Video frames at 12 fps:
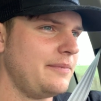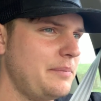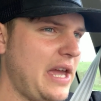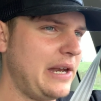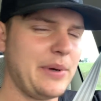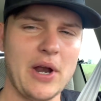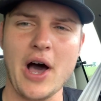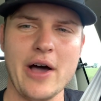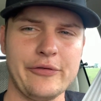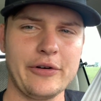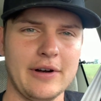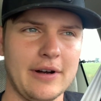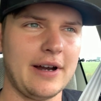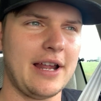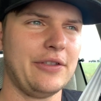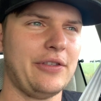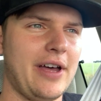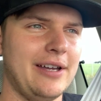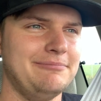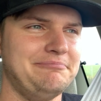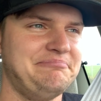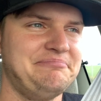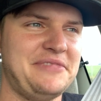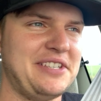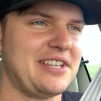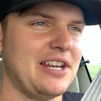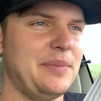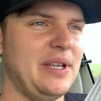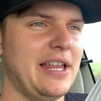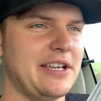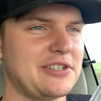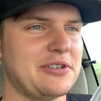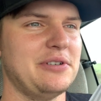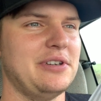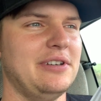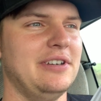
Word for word: made him an offer, and I thought he's gonna be like, screw you,